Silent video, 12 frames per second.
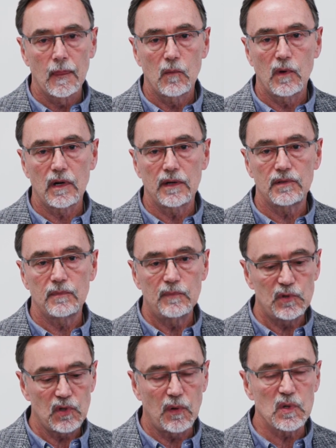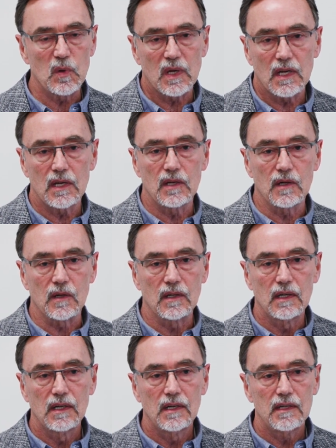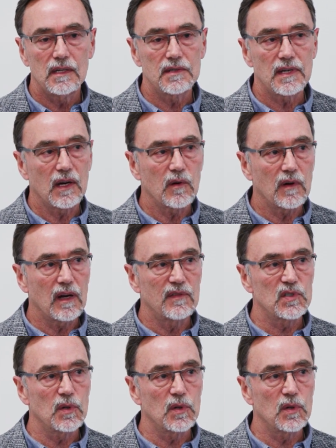What I show you here is a graph